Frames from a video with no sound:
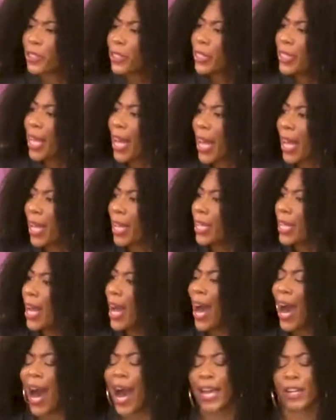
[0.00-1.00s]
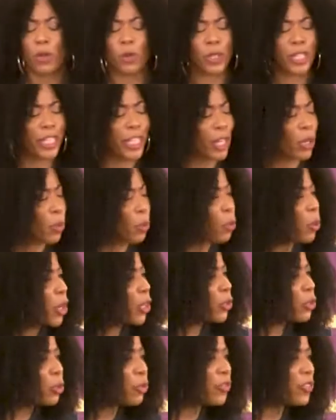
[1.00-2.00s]
day. I don't care what
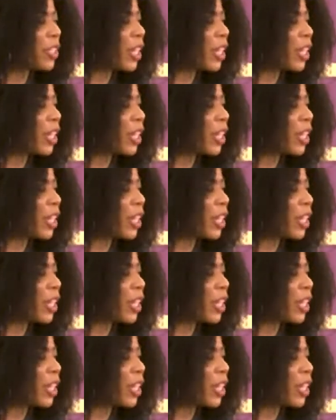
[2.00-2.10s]
you've